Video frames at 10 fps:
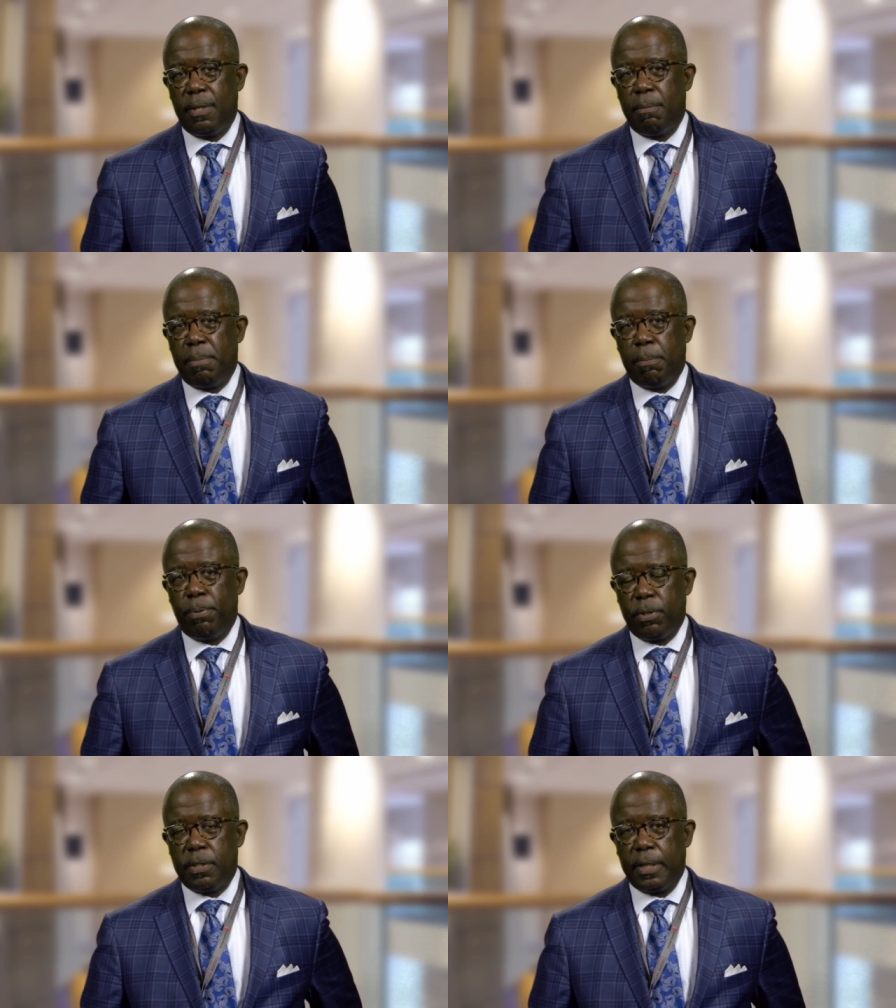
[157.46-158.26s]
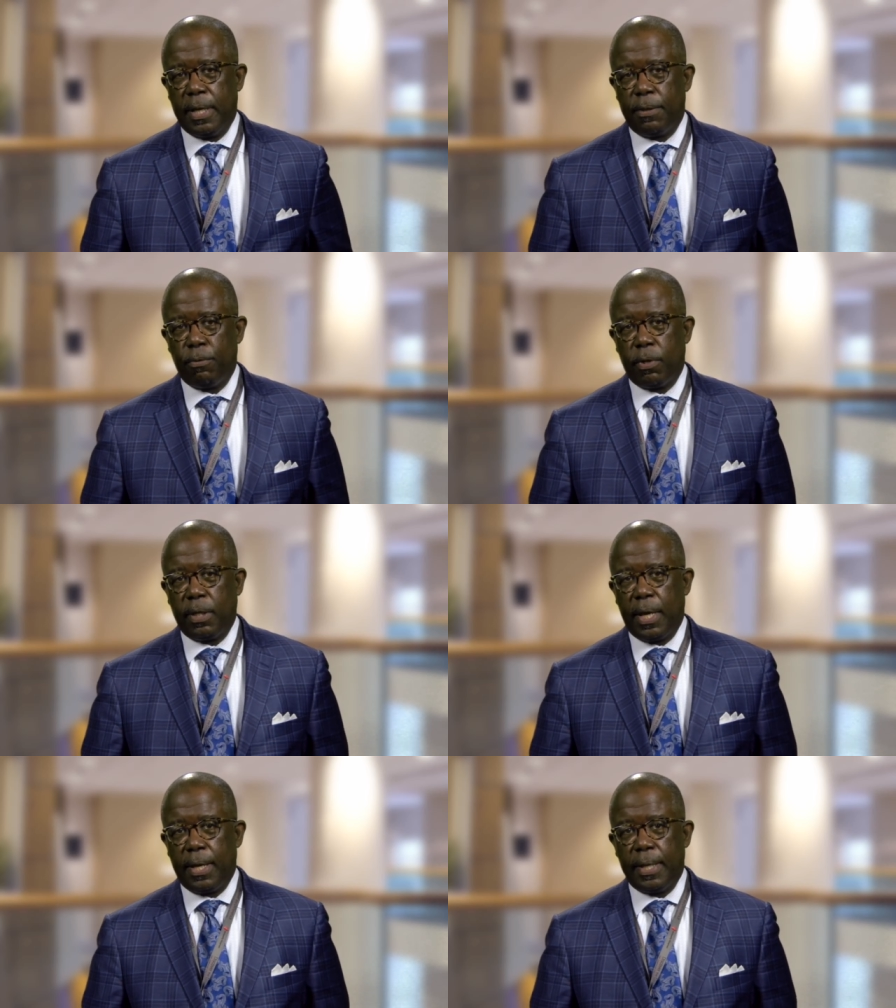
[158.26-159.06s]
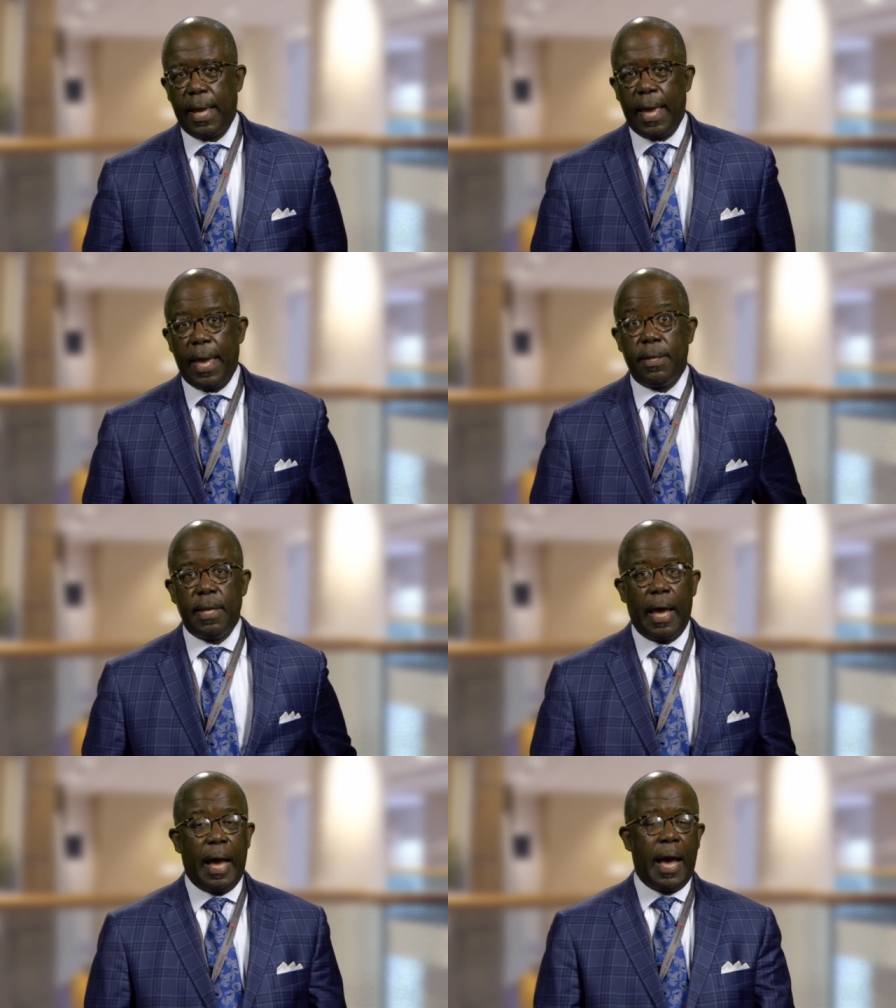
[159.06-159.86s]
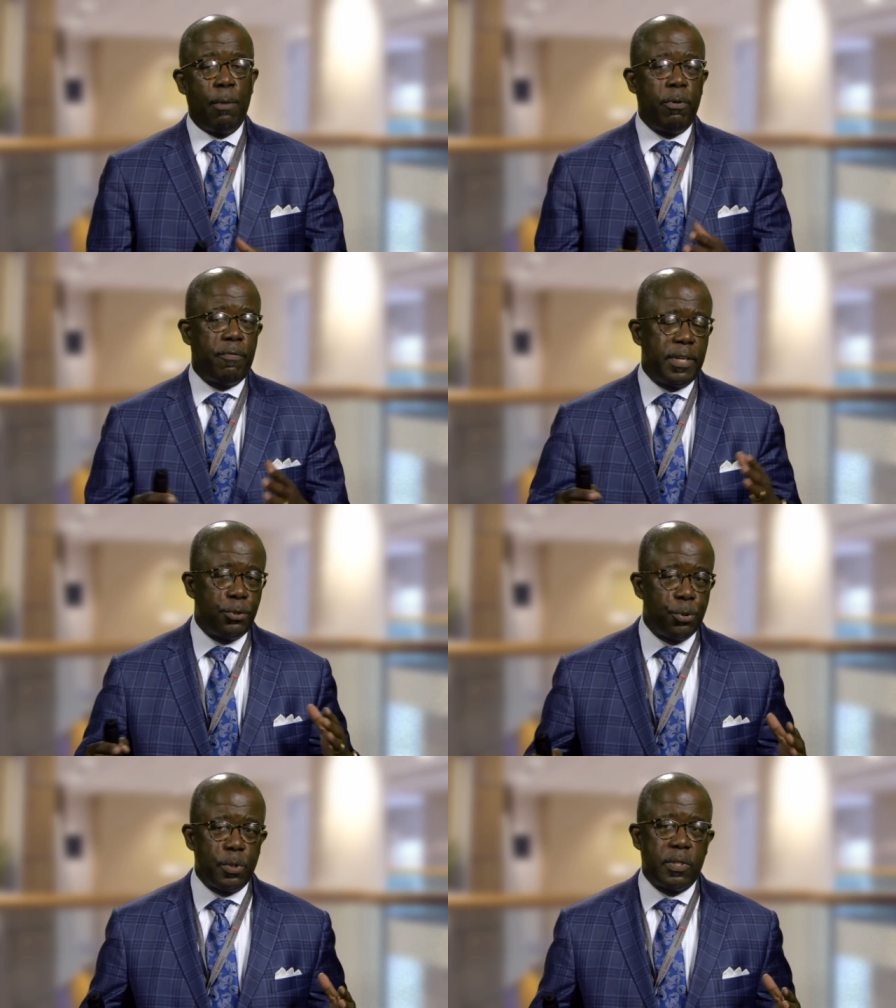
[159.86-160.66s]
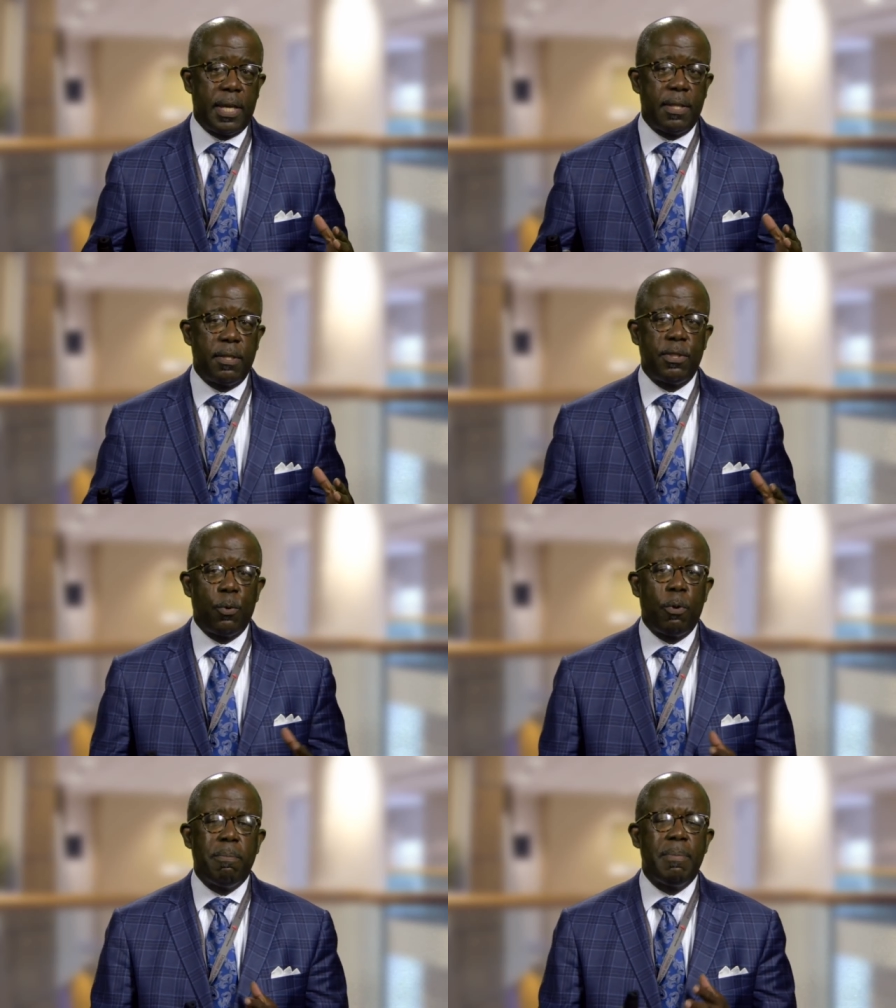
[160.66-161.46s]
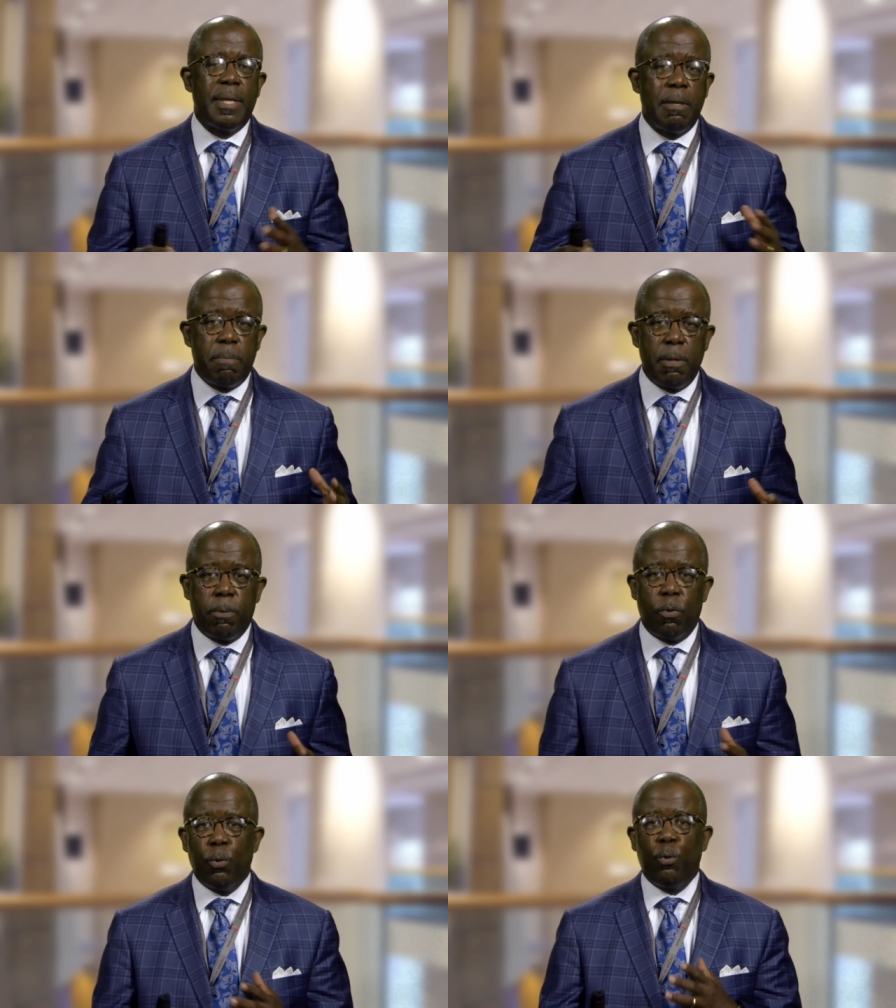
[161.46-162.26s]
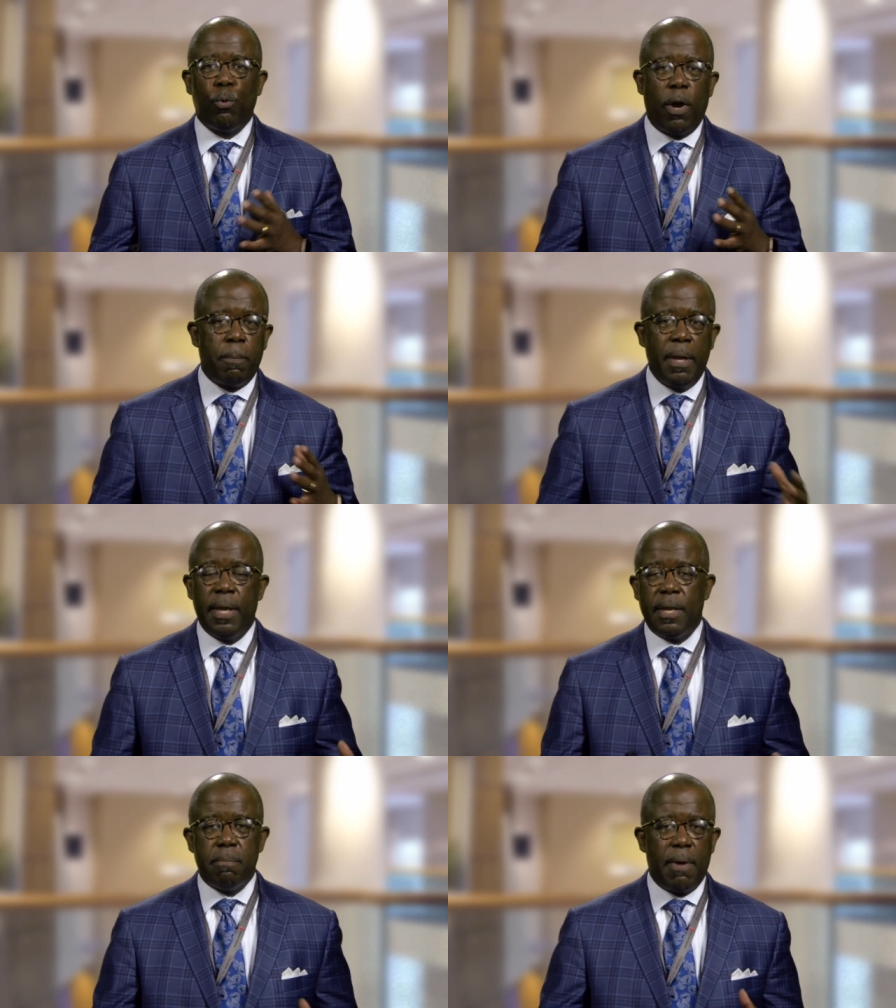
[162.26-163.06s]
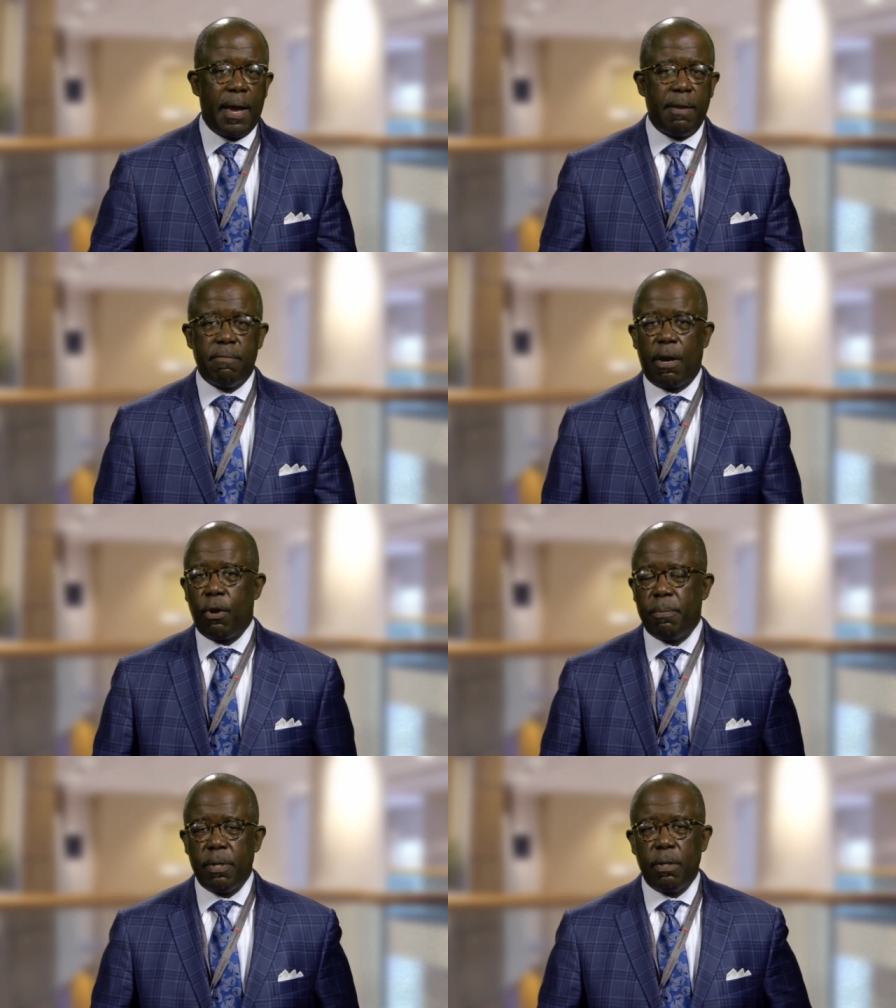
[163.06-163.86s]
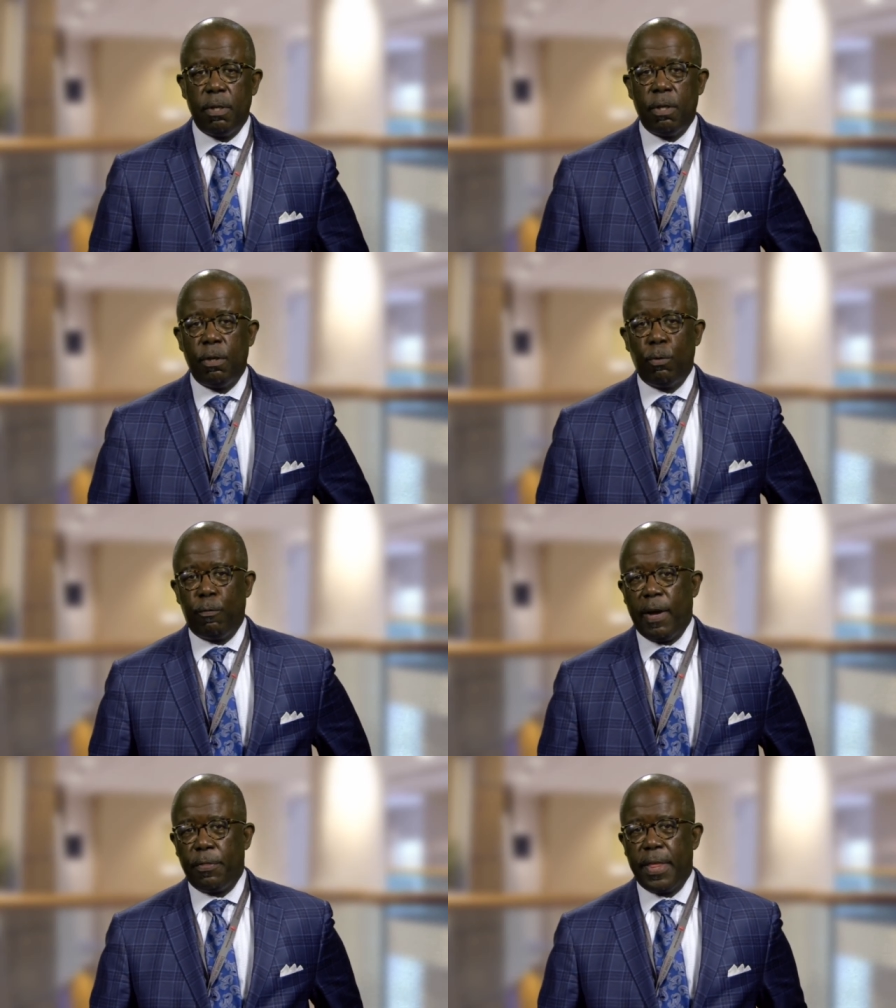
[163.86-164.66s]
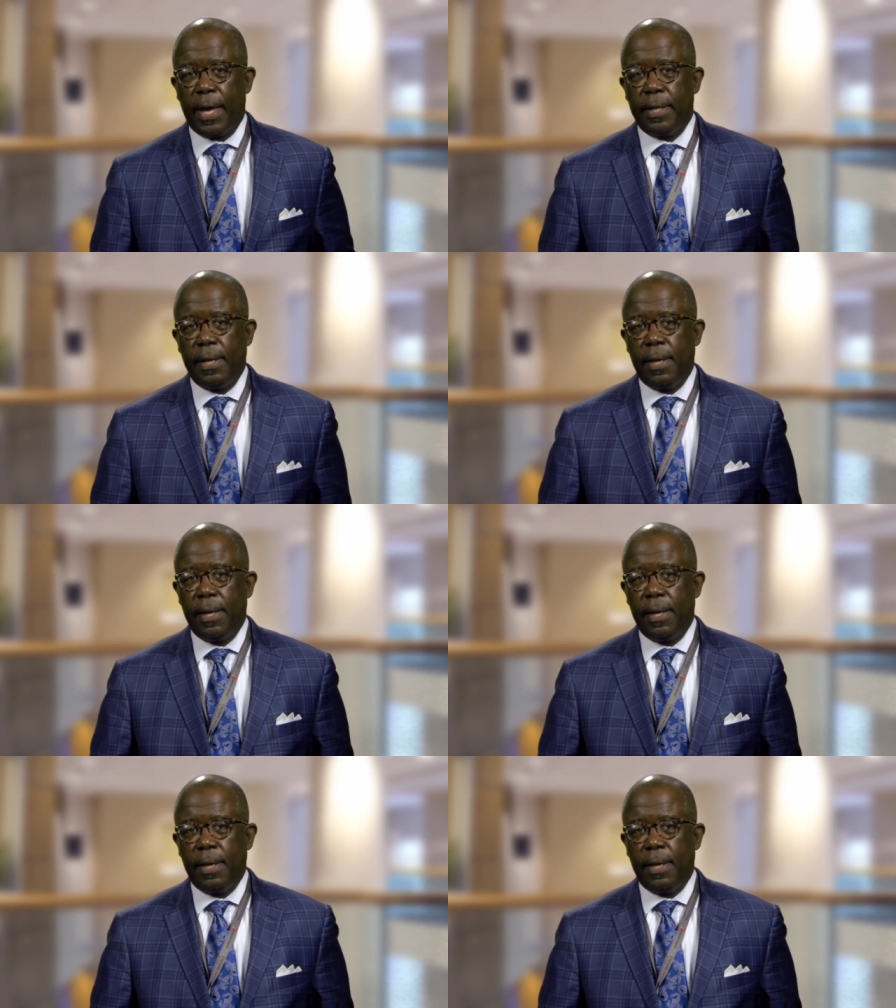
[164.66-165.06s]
be put together again. And I would venture to say that there were many people who grew up in my environment who felt that.